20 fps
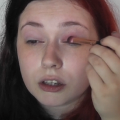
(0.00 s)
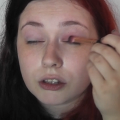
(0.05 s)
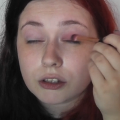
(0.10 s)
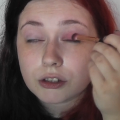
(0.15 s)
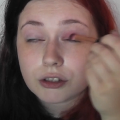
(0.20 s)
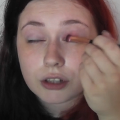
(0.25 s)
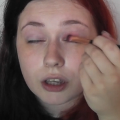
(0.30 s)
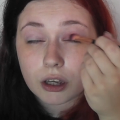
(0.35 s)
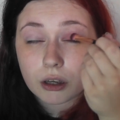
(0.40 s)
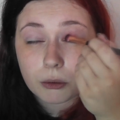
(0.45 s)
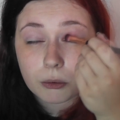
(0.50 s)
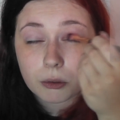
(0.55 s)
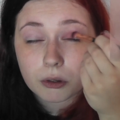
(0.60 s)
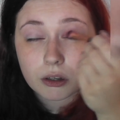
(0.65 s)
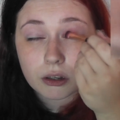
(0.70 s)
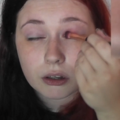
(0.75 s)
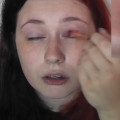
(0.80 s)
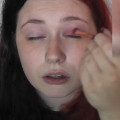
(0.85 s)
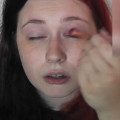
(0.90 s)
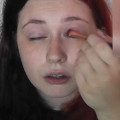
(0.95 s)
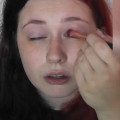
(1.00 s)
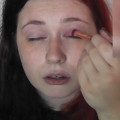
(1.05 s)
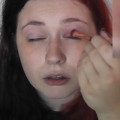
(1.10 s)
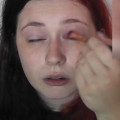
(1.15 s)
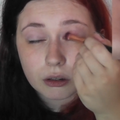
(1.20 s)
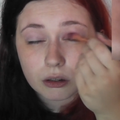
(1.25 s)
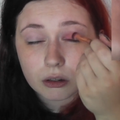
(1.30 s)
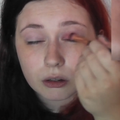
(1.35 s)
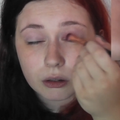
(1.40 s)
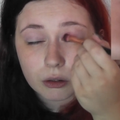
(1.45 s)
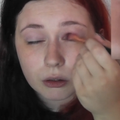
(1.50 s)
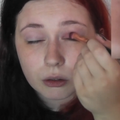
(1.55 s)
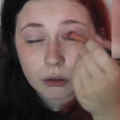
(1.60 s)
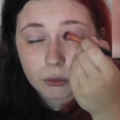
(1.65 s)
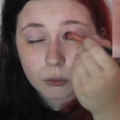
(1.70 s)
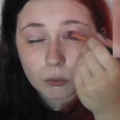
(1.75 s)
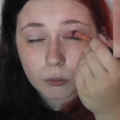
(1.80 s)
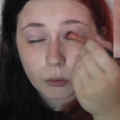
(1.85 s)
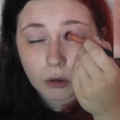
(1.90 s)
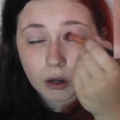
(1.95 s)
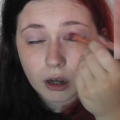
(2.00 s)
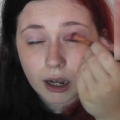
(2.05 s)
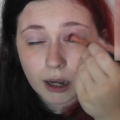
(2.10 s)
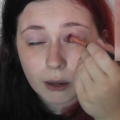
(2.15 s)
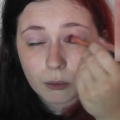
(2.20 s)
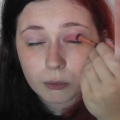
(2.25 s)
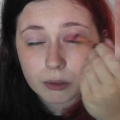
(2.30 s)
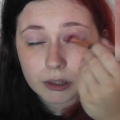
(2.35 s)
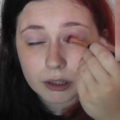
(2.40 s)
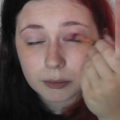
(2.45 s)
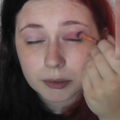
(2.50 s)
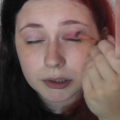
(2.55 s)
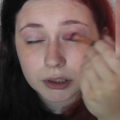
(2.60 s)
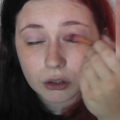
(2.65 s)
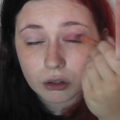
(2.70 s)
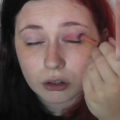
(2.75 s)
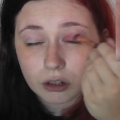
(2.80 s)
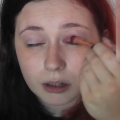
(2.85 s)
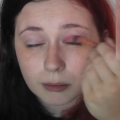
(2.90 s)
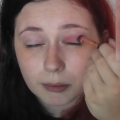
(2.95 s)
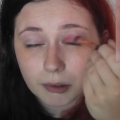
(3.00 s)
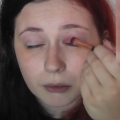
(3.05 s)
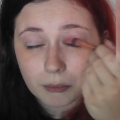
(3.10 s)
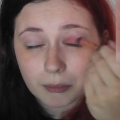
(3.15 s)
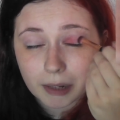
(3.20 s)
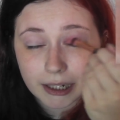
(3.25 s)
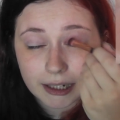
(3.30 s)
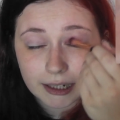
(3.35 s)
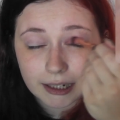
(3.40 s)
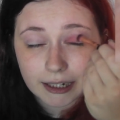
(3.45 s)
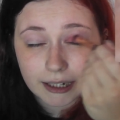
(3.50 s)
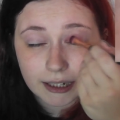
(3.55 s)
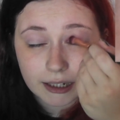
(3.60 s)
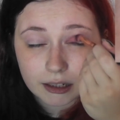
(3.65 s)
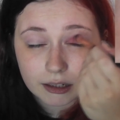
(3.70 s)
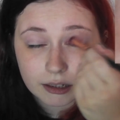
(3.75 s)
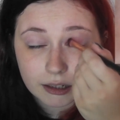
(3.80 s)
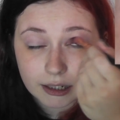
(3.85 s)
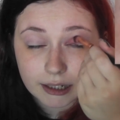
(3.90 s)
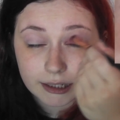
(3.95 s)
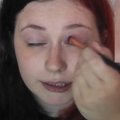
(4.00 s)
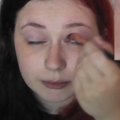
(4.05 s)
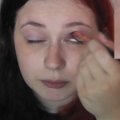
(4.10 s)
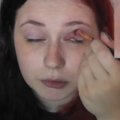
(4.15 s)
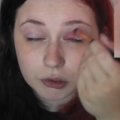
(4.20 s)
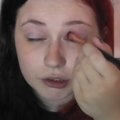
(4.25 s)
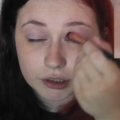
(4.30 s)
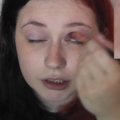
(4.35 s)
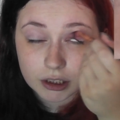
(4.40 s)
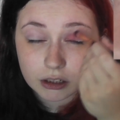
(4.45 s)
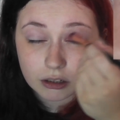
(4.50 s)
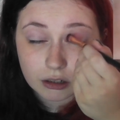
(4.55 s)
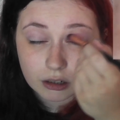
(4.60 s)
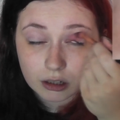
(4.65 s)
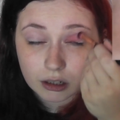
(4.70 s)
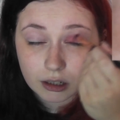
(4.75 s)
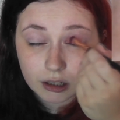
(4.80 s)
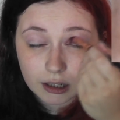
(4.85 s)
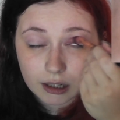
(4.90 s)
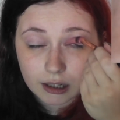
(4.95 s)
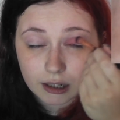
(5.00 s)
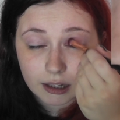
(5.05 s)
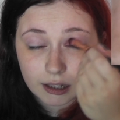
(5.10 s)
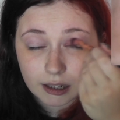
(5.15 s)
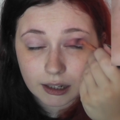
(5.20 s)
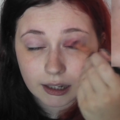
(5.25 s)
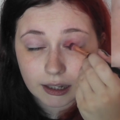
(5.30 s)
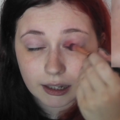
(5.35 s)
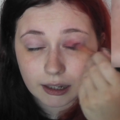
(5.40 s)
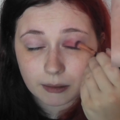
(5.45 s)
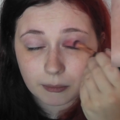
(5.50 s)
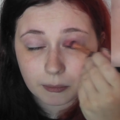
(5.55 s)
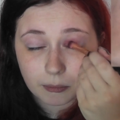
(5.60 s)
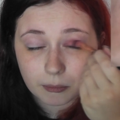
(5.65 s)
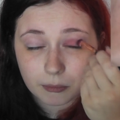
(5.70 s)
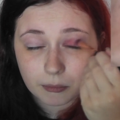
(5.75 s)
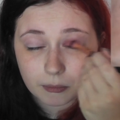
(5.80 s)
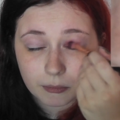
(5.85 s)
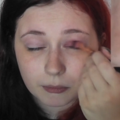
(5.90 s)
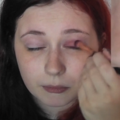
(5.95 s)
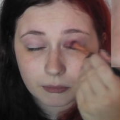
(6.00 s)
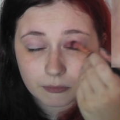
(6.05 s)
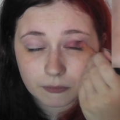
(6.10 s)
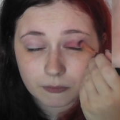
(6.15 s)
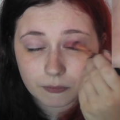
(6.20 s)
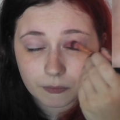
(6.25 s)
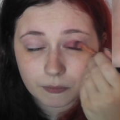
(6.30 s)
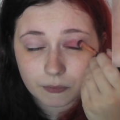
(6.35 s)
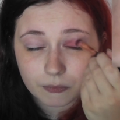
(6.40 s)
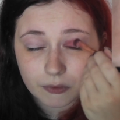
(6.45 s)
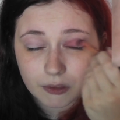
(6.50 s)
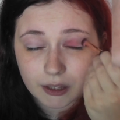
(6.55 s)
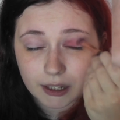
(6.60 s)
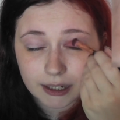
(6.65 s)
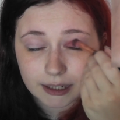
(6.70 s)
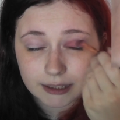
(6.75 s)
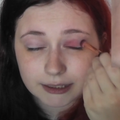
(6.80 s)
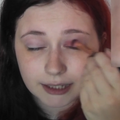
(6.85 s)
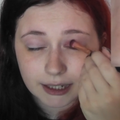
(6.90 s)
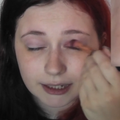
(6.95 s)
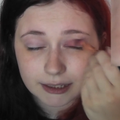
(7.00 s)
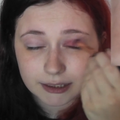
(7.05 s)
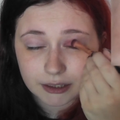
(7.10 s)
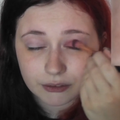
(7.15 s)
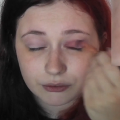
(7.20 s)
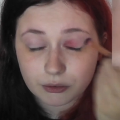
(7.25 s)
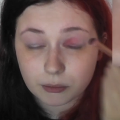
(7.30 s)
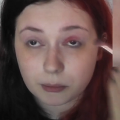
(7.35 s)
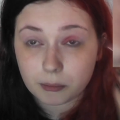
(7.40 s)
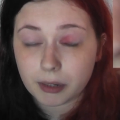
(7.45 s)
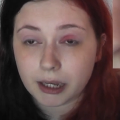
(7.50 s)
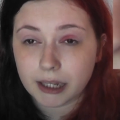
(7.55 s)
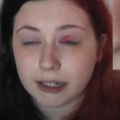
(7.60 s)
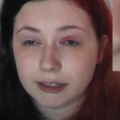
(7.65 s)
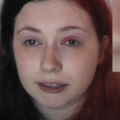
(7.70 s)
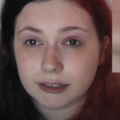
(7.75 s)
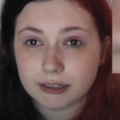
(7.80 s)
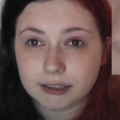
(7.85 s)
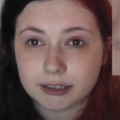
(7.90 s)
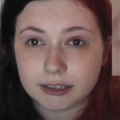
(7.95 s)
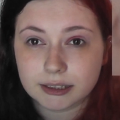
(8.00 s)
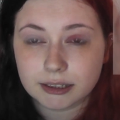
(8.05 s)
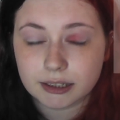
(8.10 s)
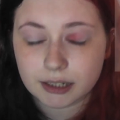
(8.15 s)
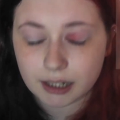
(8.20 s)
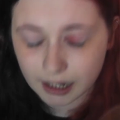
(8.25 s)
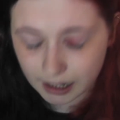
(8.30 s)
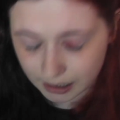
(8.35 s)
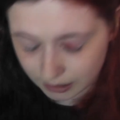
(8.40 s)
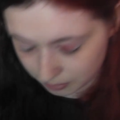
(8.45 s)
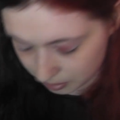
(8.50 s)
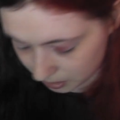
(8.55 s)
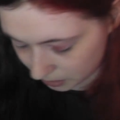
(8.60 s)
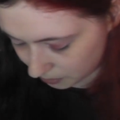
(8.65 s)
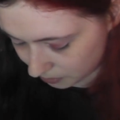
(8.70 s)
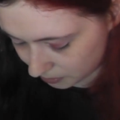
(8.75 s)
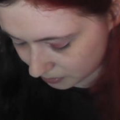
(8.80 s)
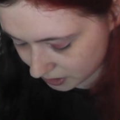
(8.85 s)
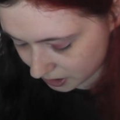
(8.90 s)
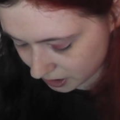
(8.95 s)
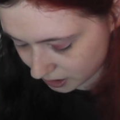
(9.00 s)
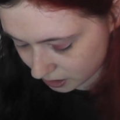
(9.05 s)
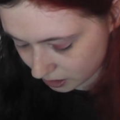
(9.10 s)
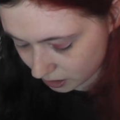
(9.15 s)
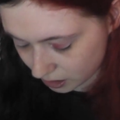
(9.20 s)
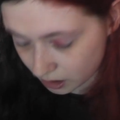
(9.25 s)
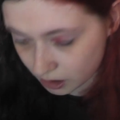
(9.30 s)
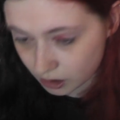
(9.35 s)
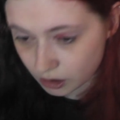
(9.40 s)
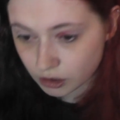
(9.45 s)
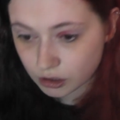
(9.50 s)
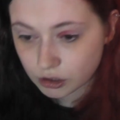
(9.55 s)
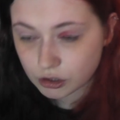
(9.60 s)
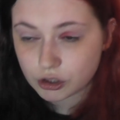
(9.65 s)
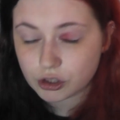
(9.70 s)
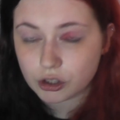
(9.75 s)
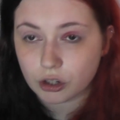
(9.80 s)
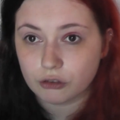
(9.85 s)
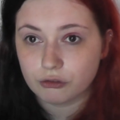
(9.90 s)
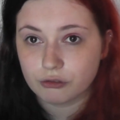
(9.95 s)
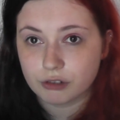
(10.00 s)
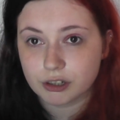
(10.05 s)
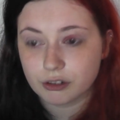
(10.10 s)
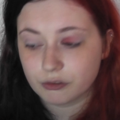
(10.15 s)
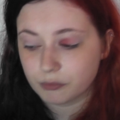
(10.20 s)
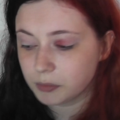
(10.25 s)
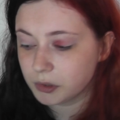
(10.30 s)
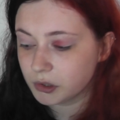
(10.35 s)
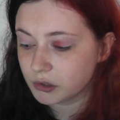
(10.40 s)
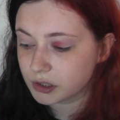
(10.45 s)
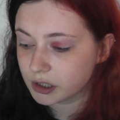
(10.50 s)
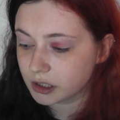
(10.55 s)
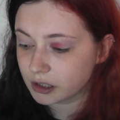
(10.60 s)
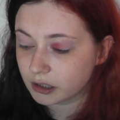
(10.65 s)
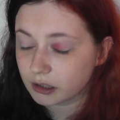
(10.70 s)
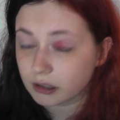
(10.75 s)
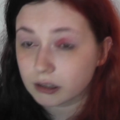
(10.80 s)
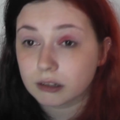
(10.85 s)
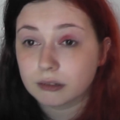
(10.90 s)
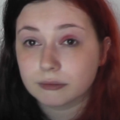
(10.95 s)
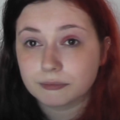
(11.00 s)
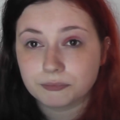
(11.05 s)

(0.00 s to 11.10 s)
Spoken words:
So what I will be talking about mainly is music. Like I said, different bands, albums, genres of music,